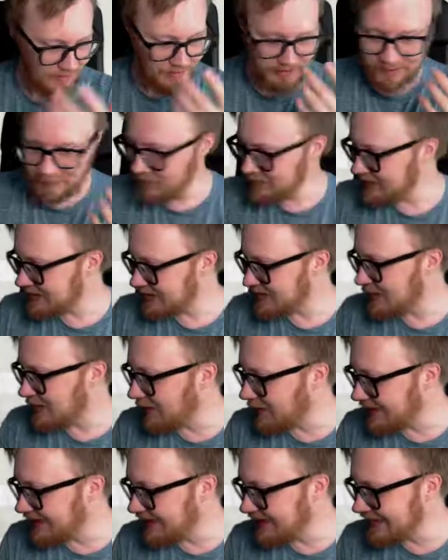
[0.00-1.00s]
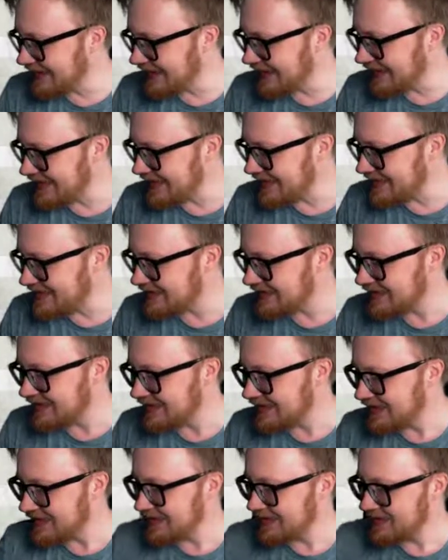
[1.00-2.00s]
what's it called in English,
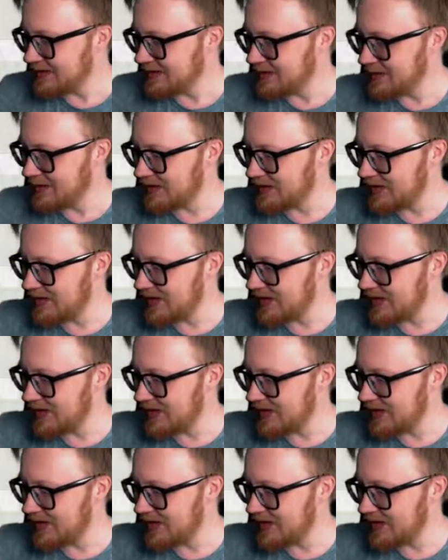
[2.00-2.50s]
your